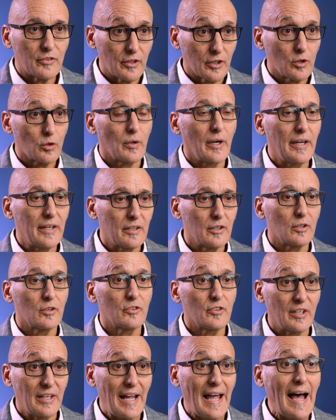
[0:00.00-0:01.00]
the
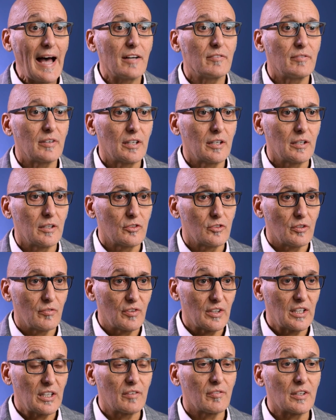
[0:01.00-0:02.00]
creators and advocates of
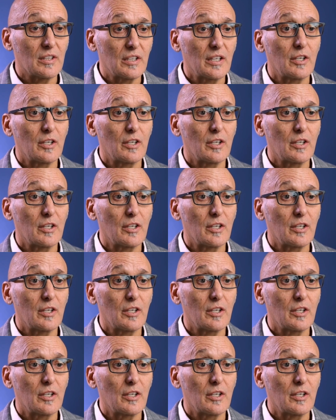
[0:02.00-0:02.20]
a given